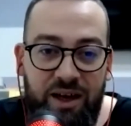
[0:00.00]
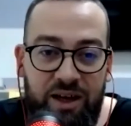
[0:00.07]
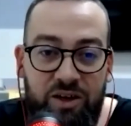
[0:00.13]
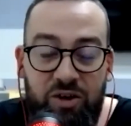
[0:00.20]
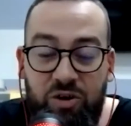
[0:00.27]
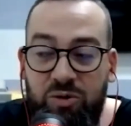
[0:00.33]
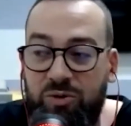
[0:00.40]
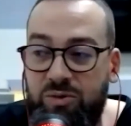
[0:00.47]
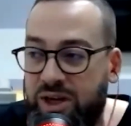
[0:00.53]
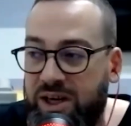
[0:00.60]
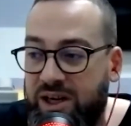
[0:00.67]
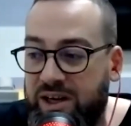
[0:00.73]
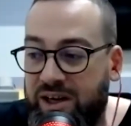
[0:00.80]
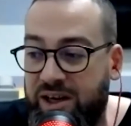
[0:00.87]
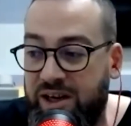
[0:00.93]
You know,
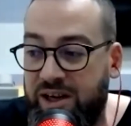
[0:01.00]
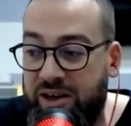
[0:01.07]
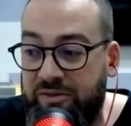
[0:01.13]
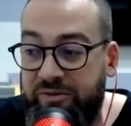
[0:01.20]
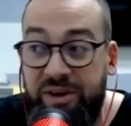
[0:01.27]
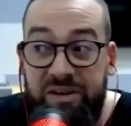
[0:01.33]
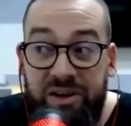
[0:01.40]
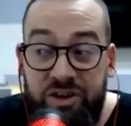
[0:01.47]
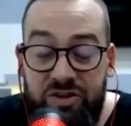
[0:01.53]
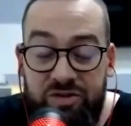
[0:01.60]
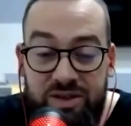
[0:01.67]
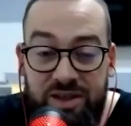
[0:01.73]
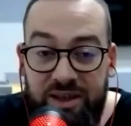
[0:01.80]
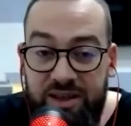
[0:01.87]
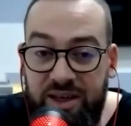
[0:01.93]
uh, very
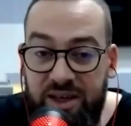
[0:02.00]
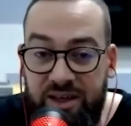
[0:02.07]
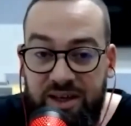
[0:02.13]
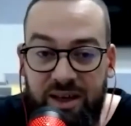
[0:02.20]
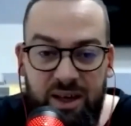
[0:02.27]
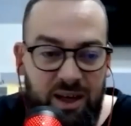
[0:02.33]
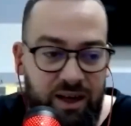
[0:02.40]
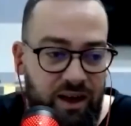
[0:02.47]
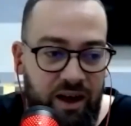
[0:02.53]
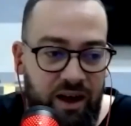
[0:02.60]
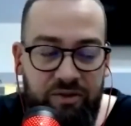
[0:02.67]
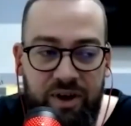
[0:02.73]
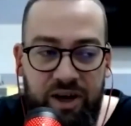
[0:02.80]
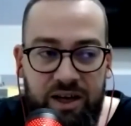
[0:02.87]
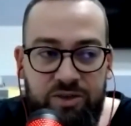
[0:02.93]
interesting thing
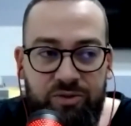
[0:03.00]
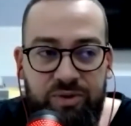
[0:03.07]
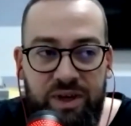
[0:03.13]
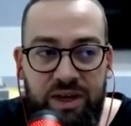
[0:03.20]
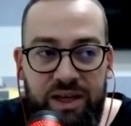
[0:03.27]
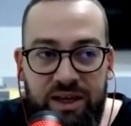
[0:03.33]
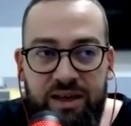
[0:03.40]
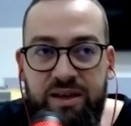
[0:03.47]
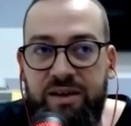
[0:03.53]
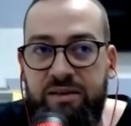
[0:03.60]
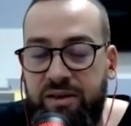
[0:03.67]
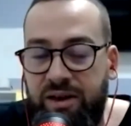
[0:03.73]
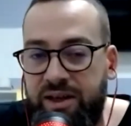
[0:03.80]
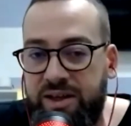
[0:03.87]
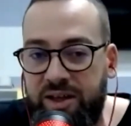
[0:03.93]
and we got really
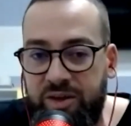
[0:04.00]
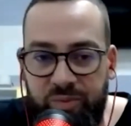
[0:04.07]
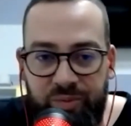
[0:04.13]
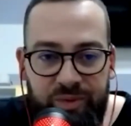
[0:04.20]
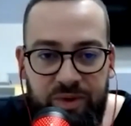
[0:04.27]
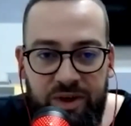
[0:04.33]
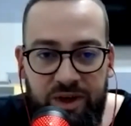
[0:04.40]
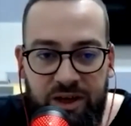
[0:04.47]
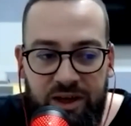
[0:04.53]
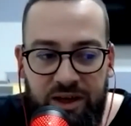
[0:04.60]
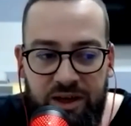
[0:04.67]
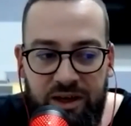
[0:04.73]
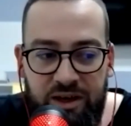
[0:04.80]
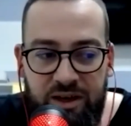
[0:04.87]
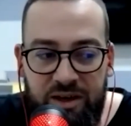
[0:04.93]
really deep
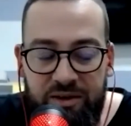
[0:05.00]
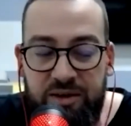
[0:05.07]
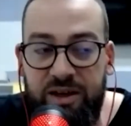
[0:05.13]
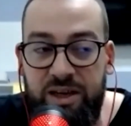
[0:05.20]
uh,